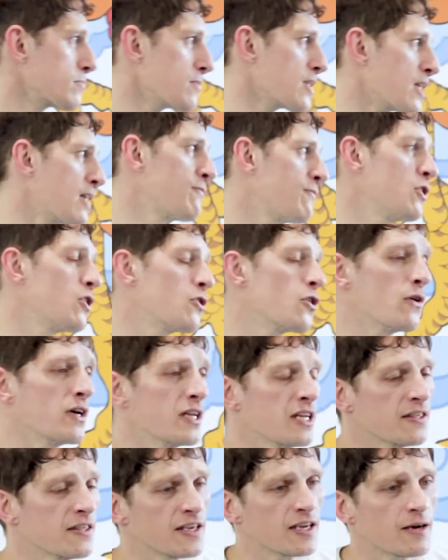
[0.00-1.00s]
If you don't know
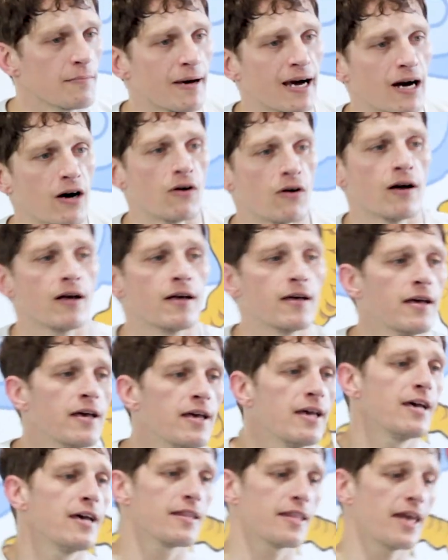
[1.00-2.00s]
anything about
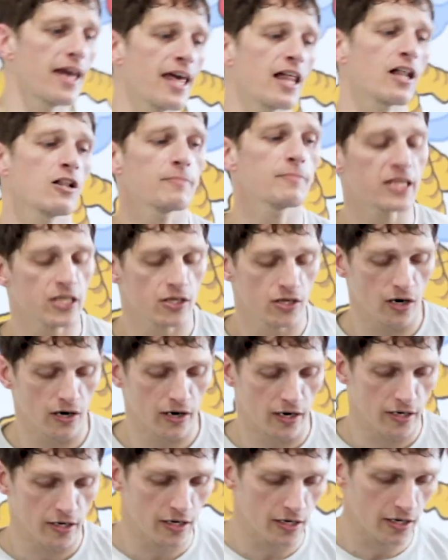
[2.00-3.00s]
the helmet
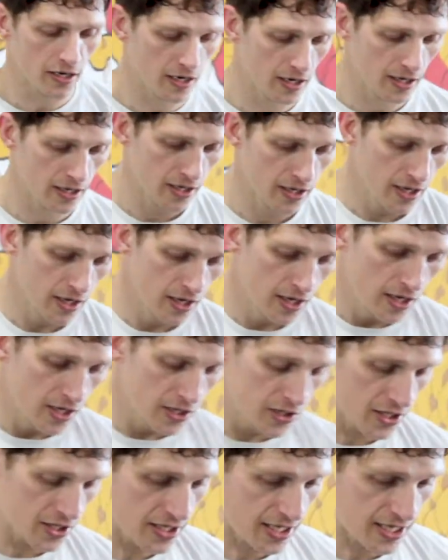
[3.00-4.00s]
guard,
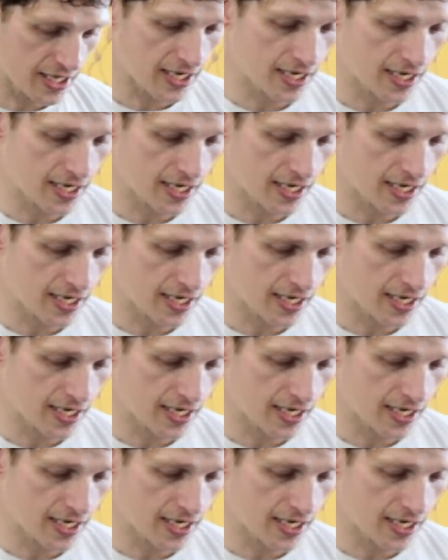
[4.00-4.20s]
just to get